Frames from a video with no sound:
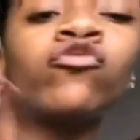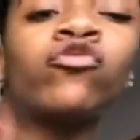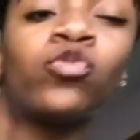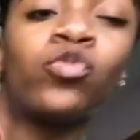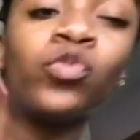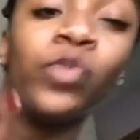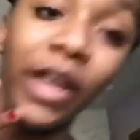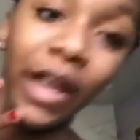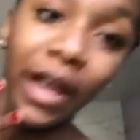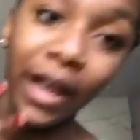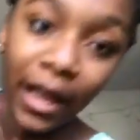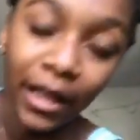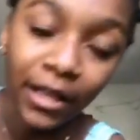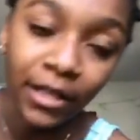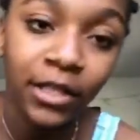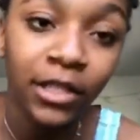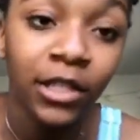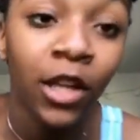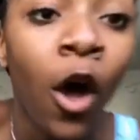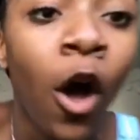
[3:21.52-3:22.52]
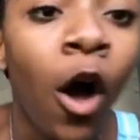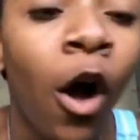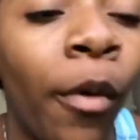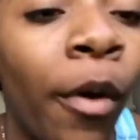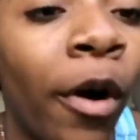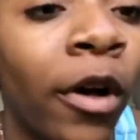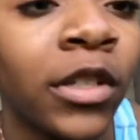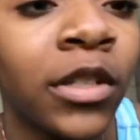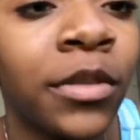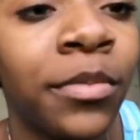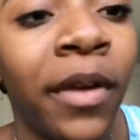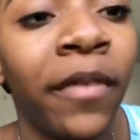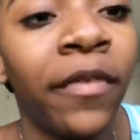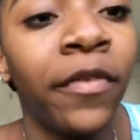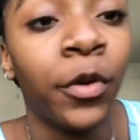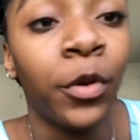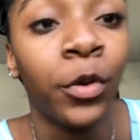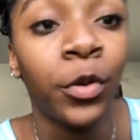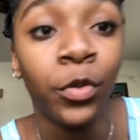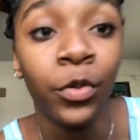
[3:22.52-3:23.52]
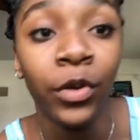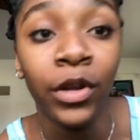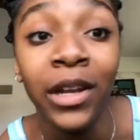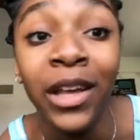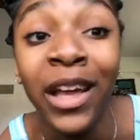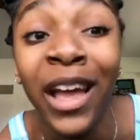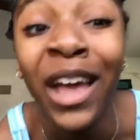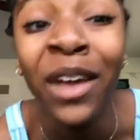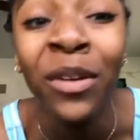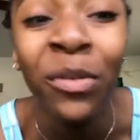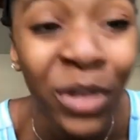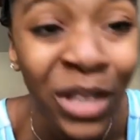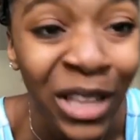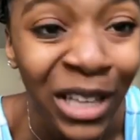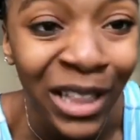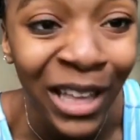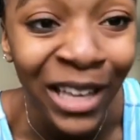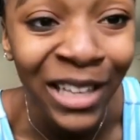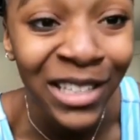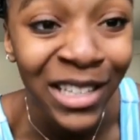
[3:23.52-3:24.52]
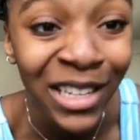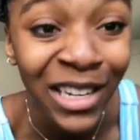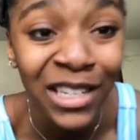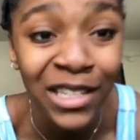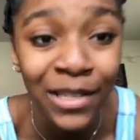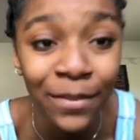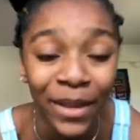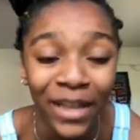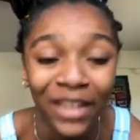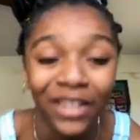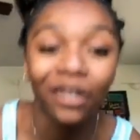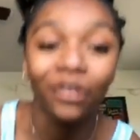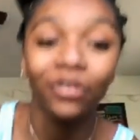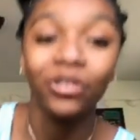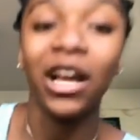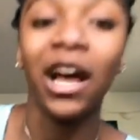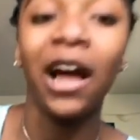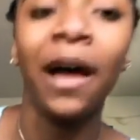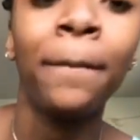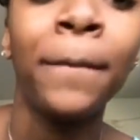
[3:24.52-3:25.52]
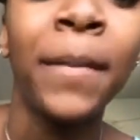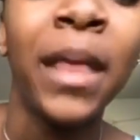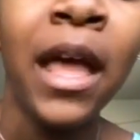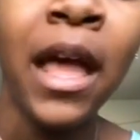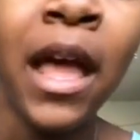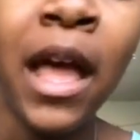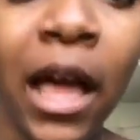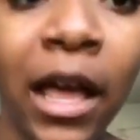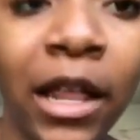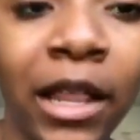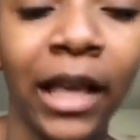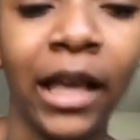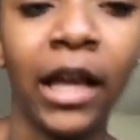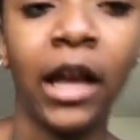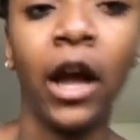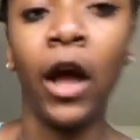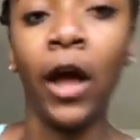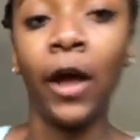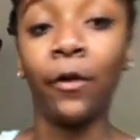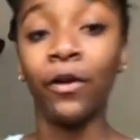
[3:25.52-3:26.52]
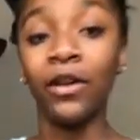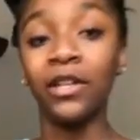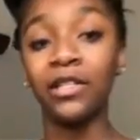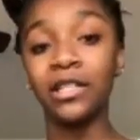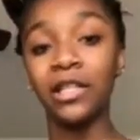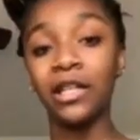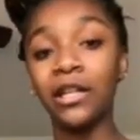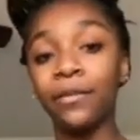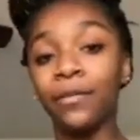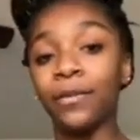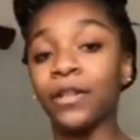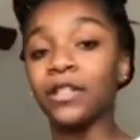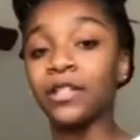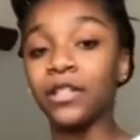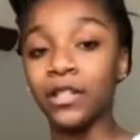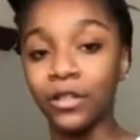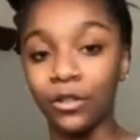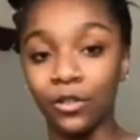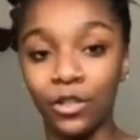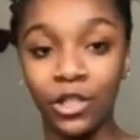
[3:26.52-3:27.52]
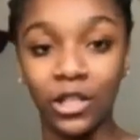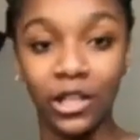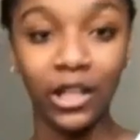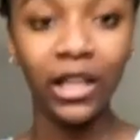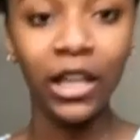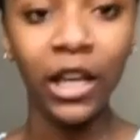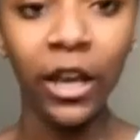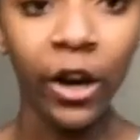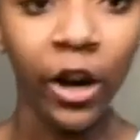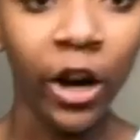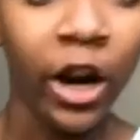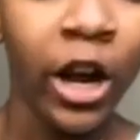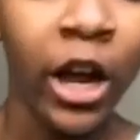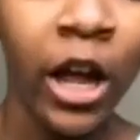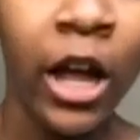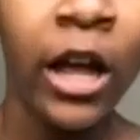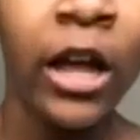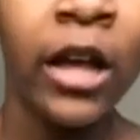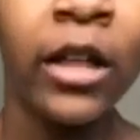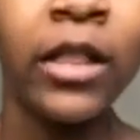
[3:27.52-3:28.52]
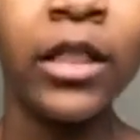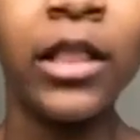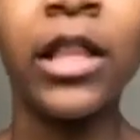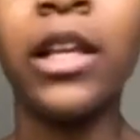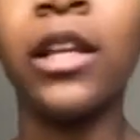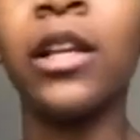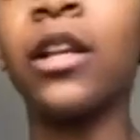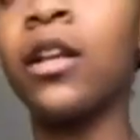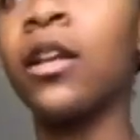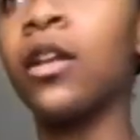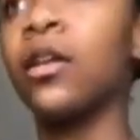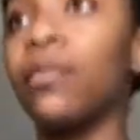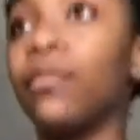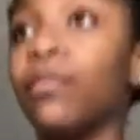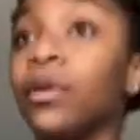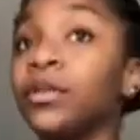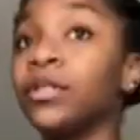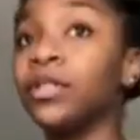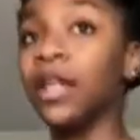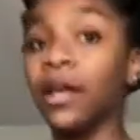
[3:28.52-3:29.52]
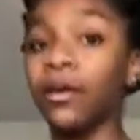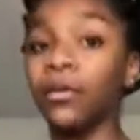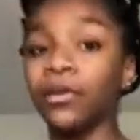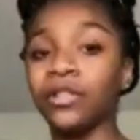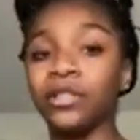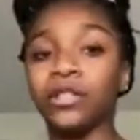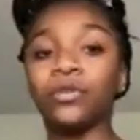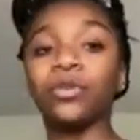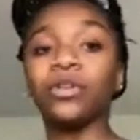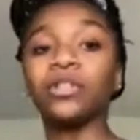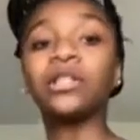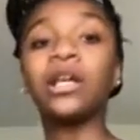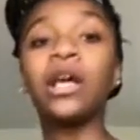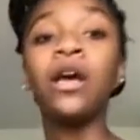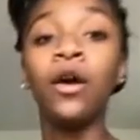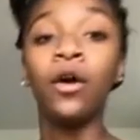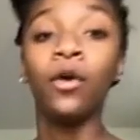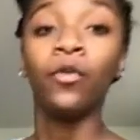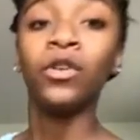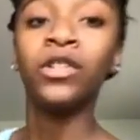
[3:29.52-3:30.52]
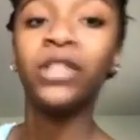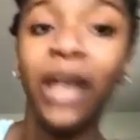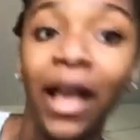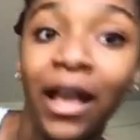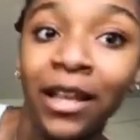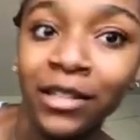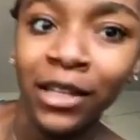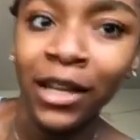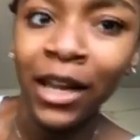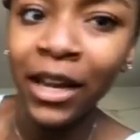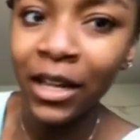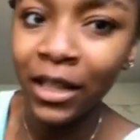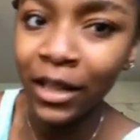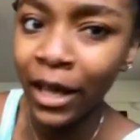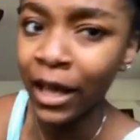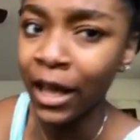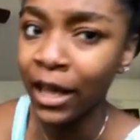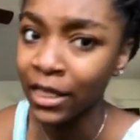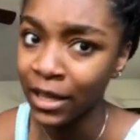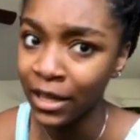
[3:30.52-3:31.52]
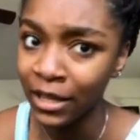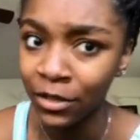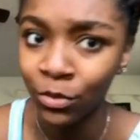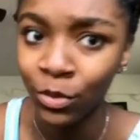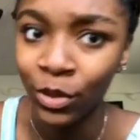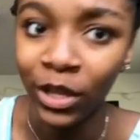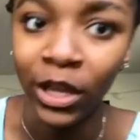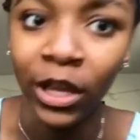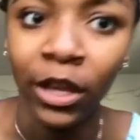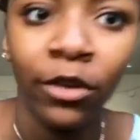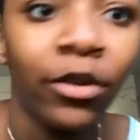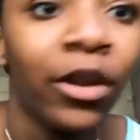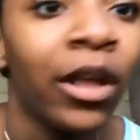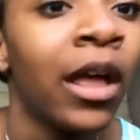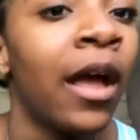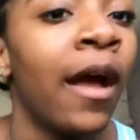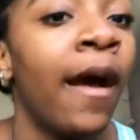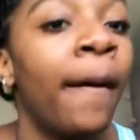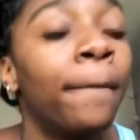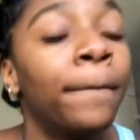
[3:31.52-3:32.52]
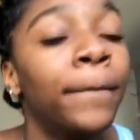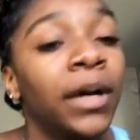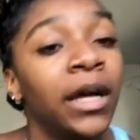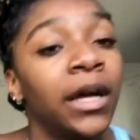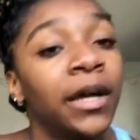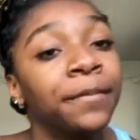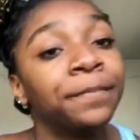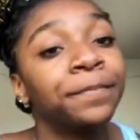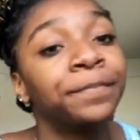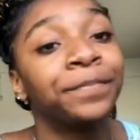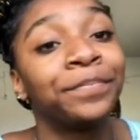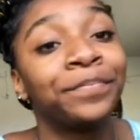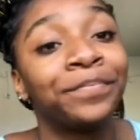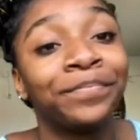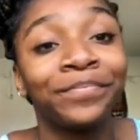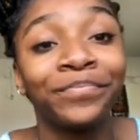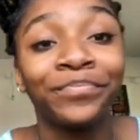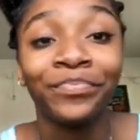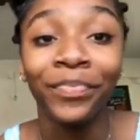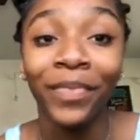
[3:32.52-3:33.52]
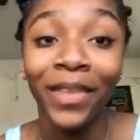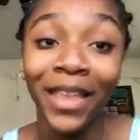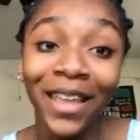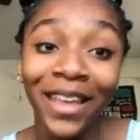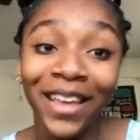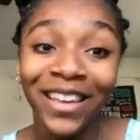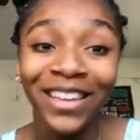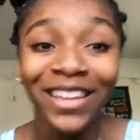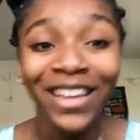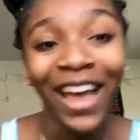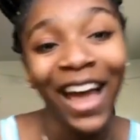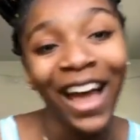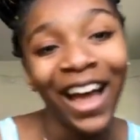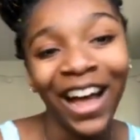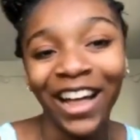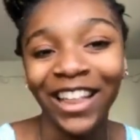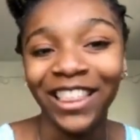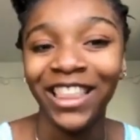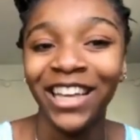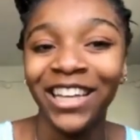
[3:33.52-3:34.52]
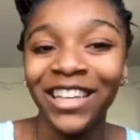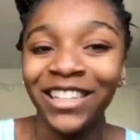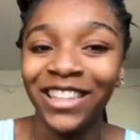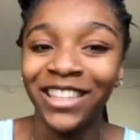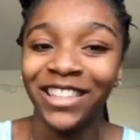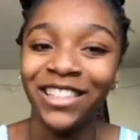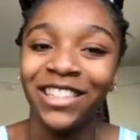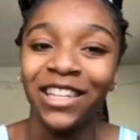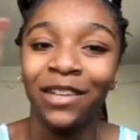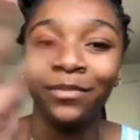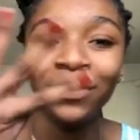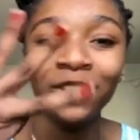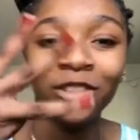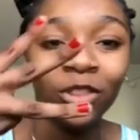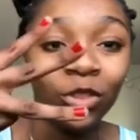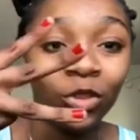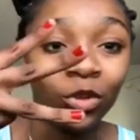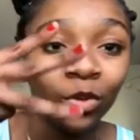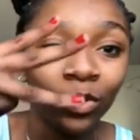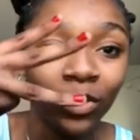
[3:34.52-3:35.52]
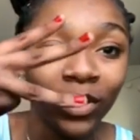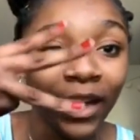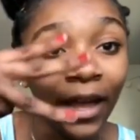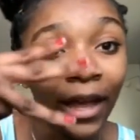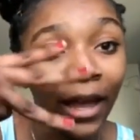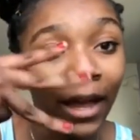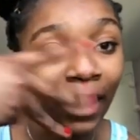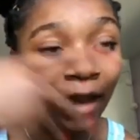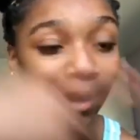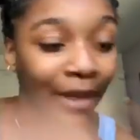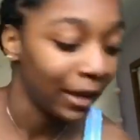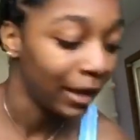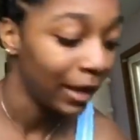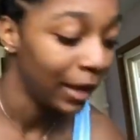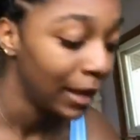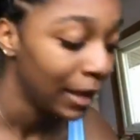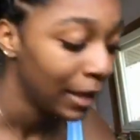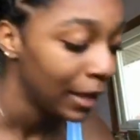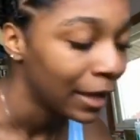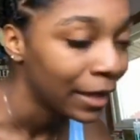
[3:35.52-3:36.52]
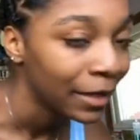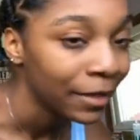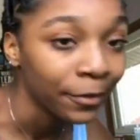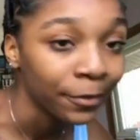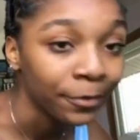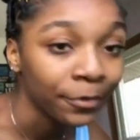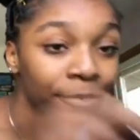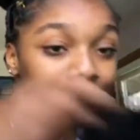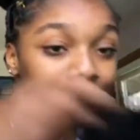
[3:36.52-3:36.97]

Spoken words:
three, I guess. Oh, also my first one, I really liked it. It's a bandeau top and like a high-waisted, but it's a little cheekier than most high-waisted ones, which I actually kind of like. I think it's really cute. But yeah, this is option three. This